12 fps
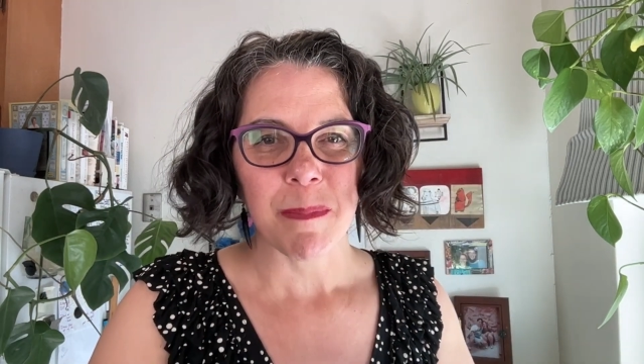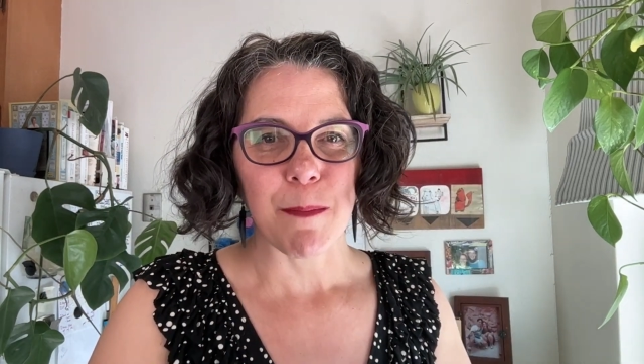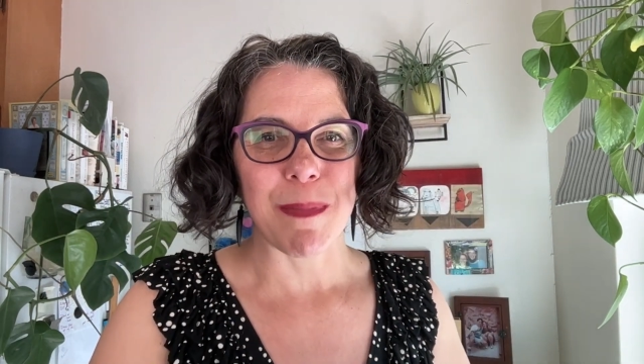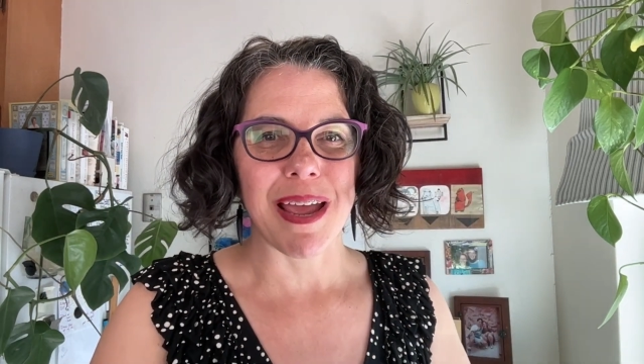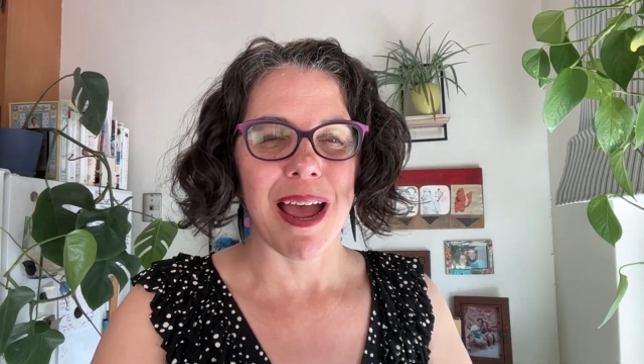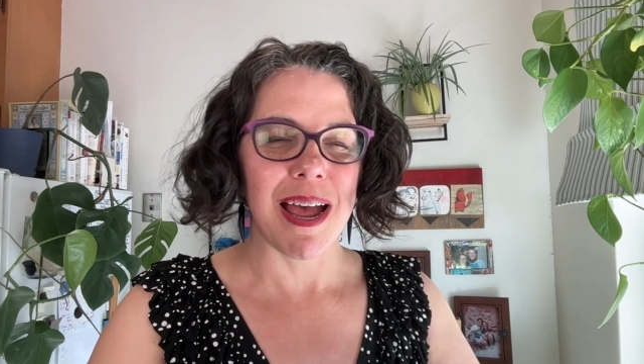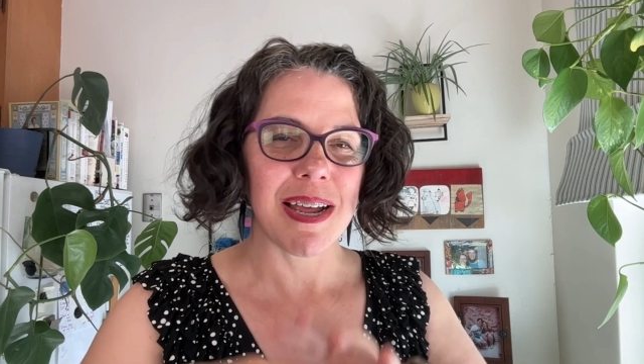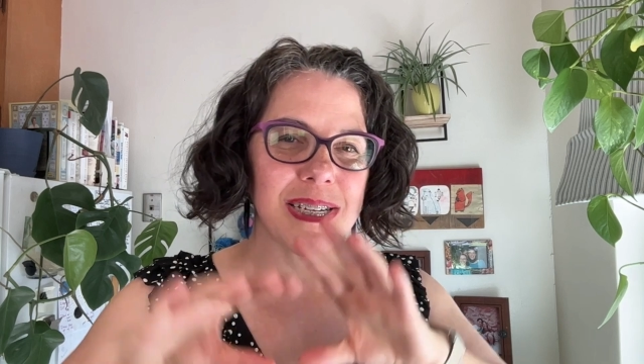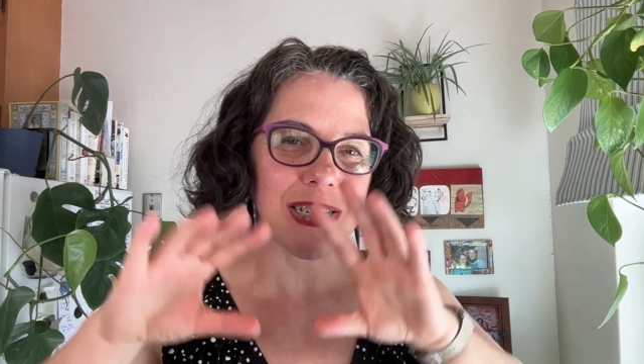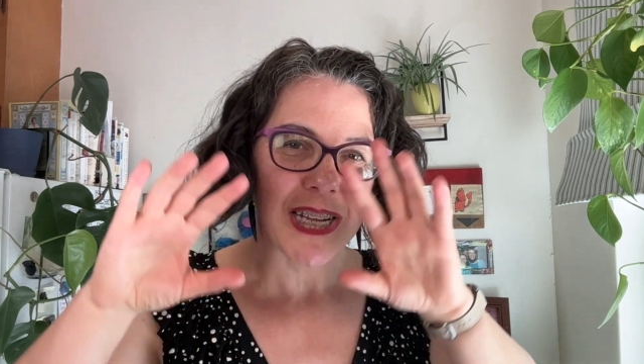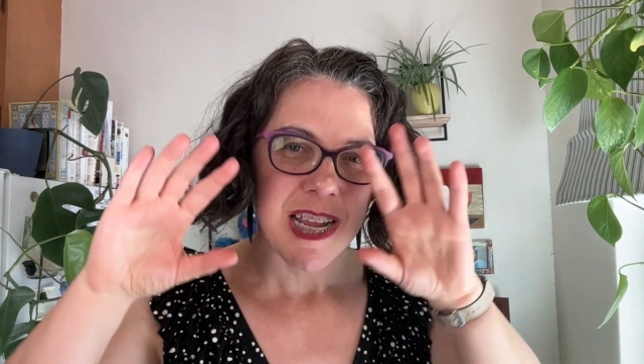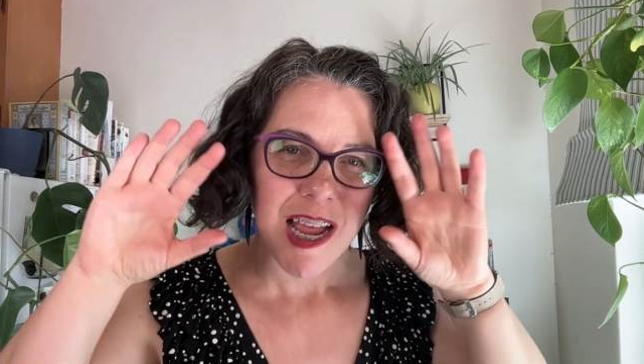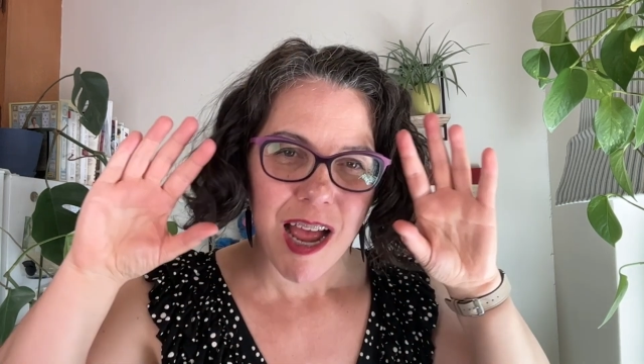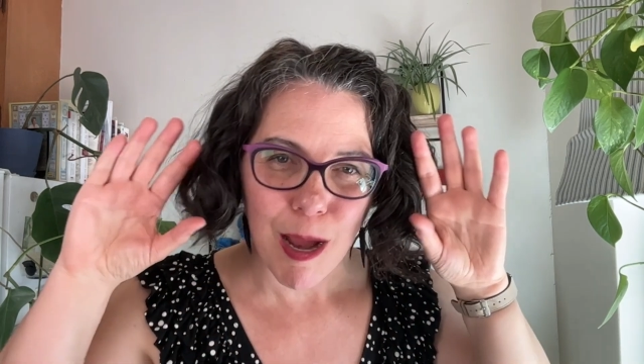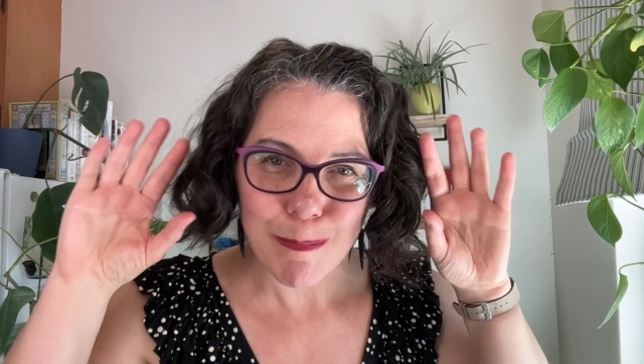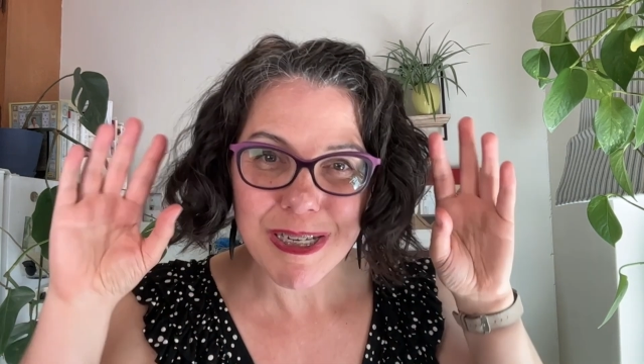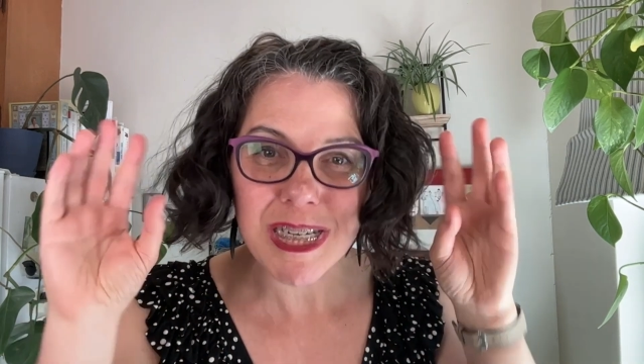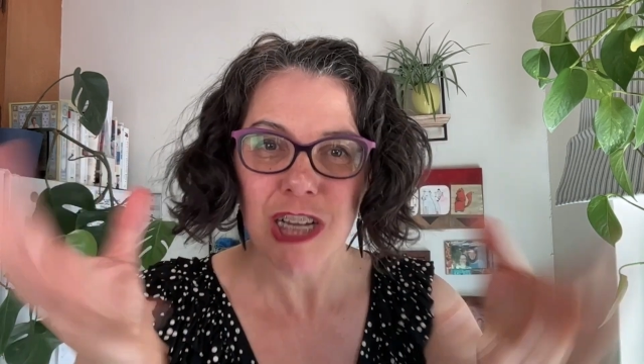Because
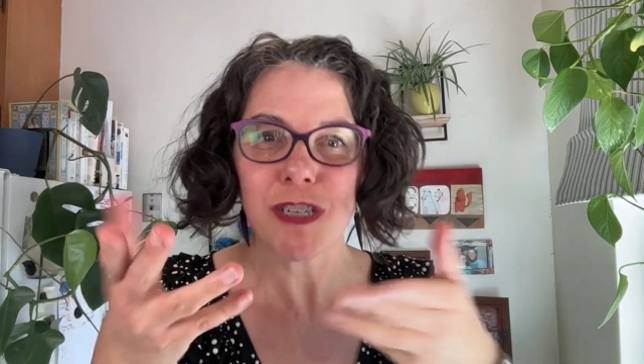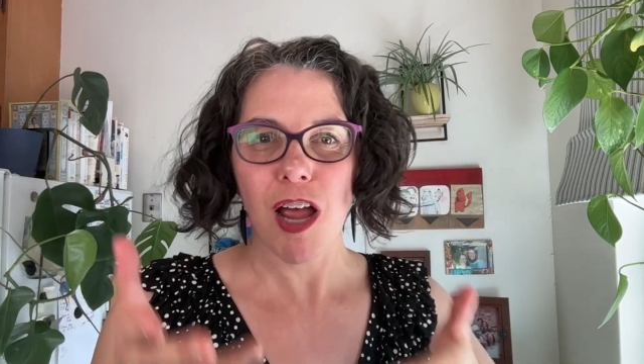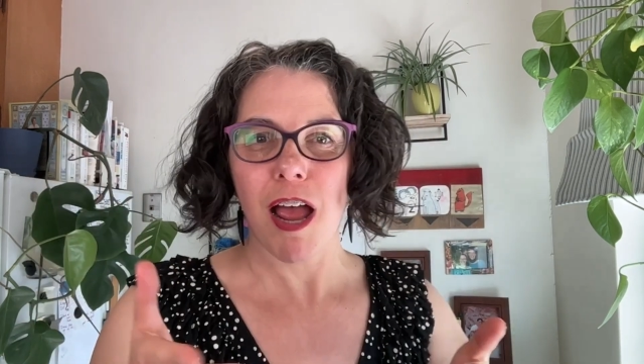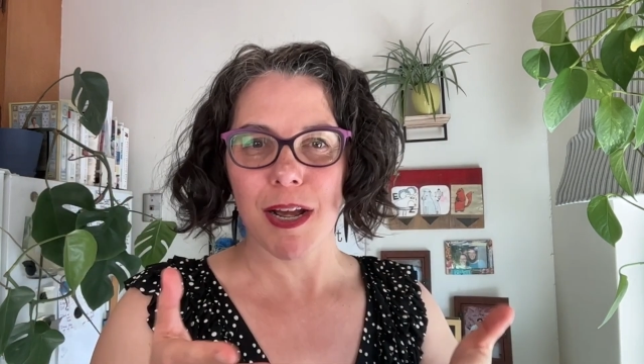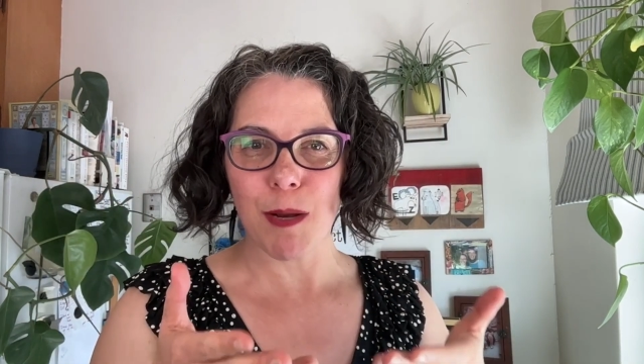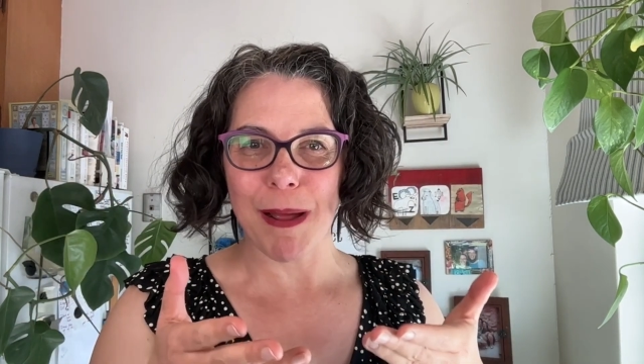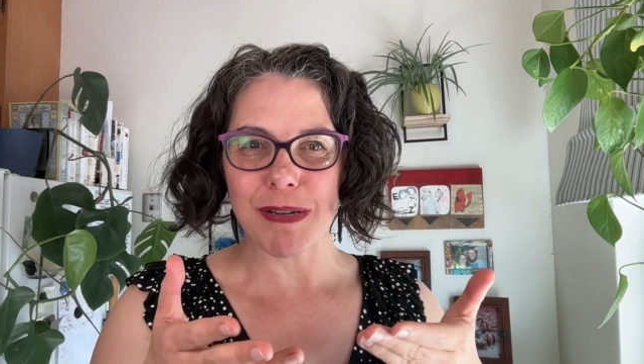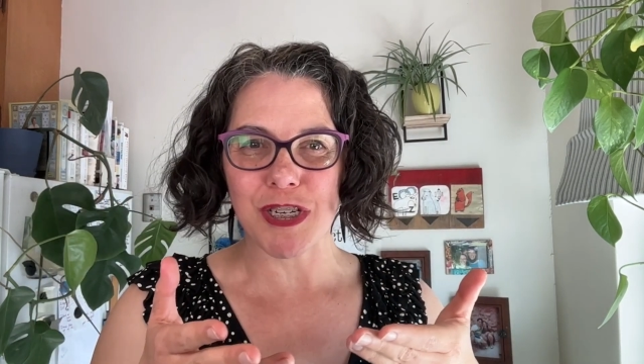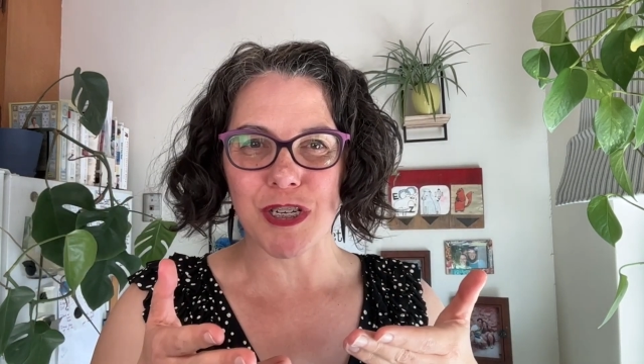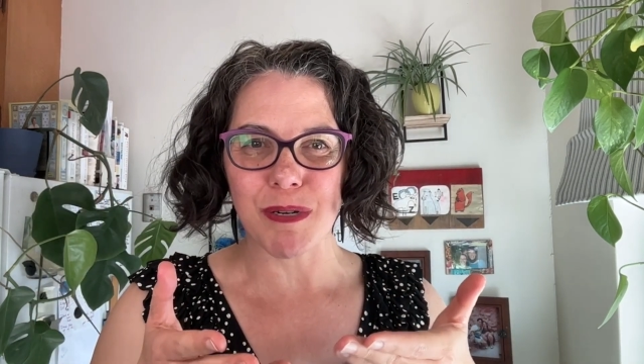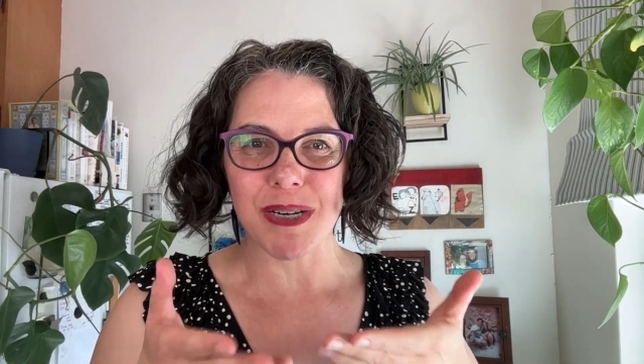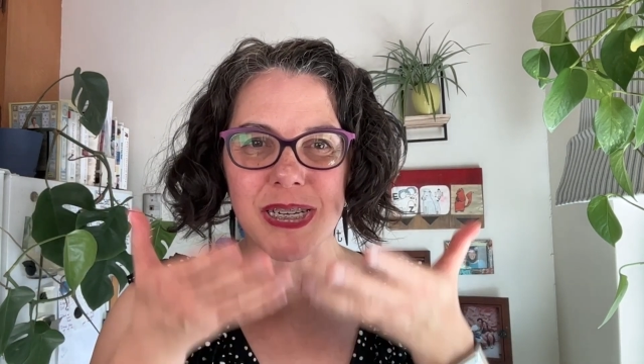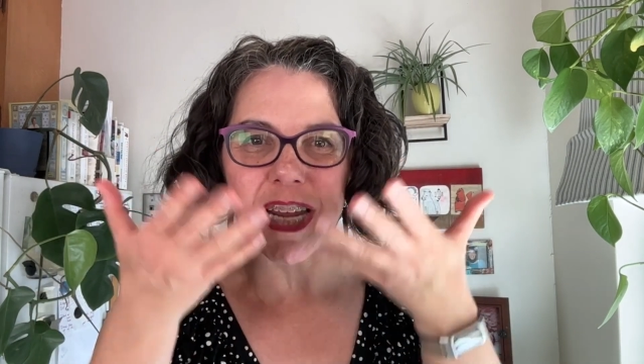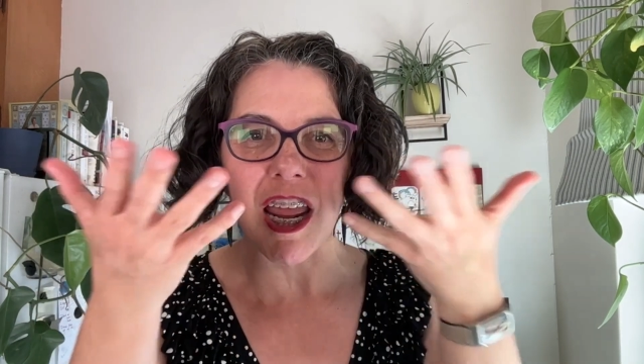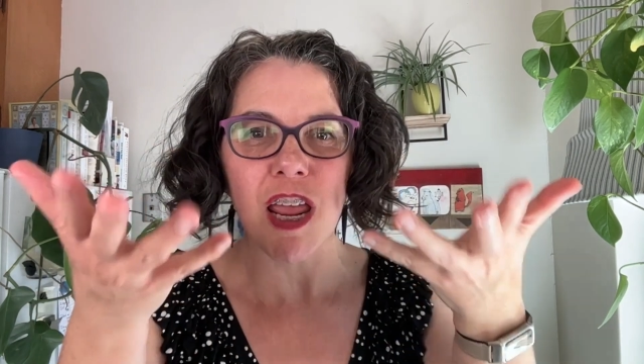I'm still talking about students,